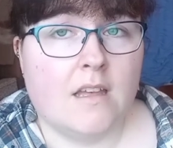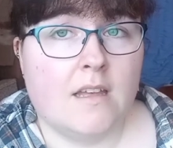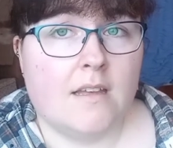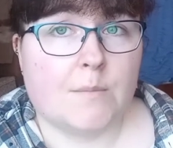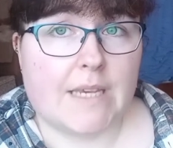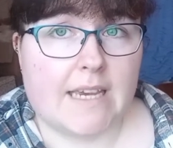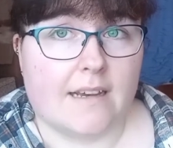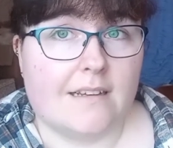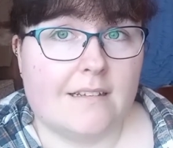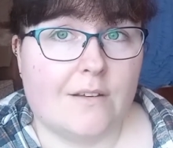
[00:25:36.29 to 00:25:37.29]
But yeah,
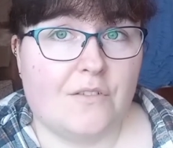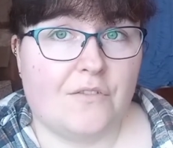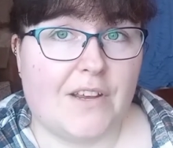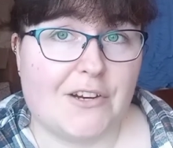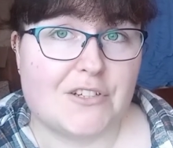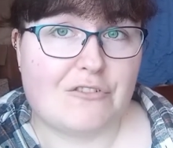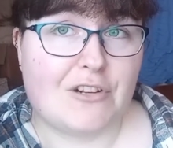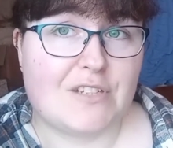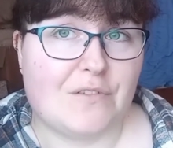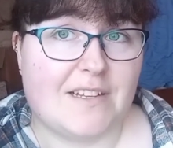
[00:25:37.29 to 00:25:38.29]
fingers crossed for
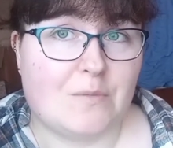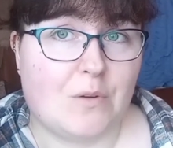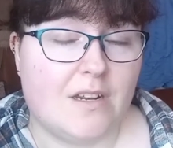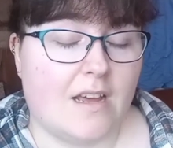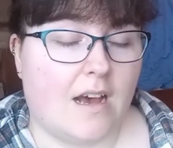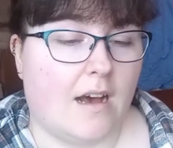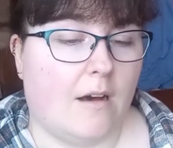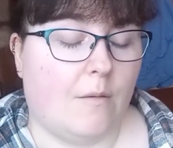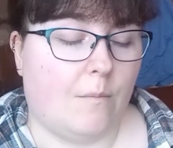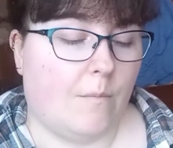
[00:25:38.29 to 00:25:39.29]
this one.
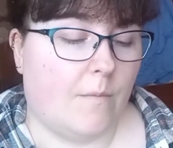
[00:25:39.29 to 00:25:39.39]
I'm